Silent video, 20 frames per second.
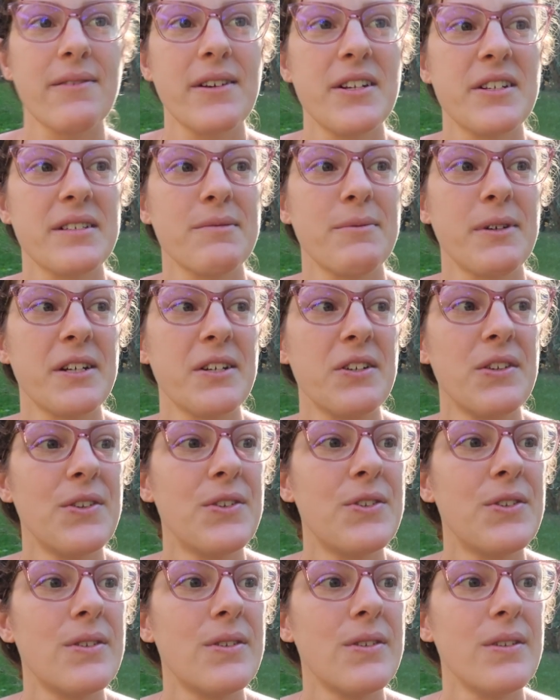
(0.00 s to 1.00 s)
We just want to,
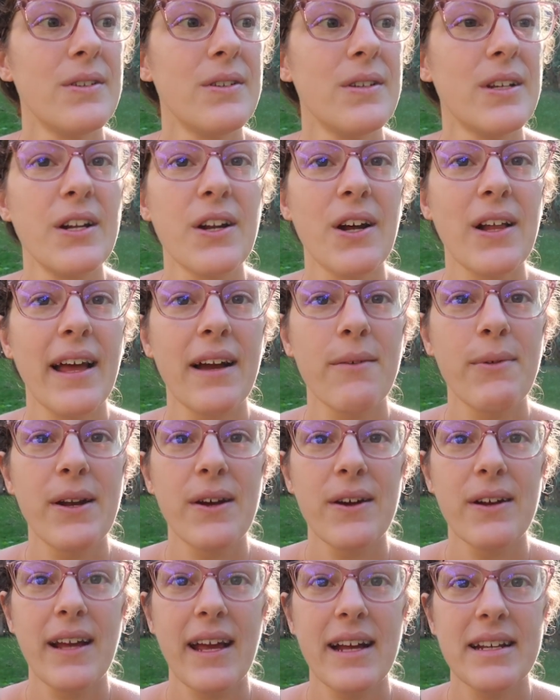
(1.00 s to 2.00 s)
you know, like we
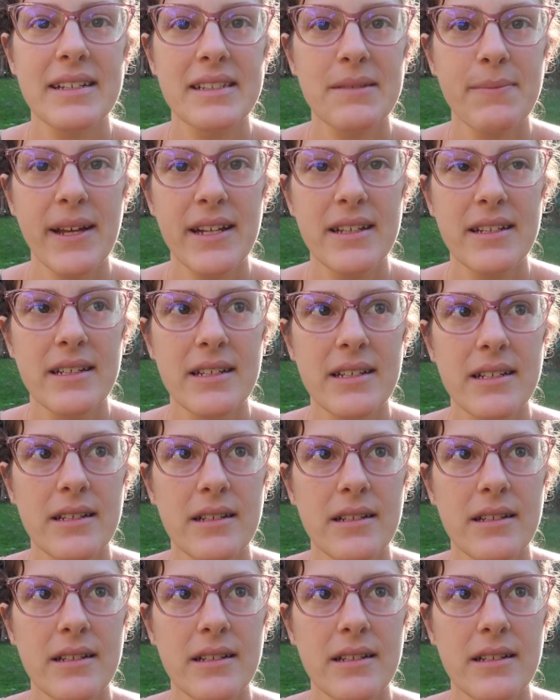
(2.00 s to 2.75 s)
don't want to spend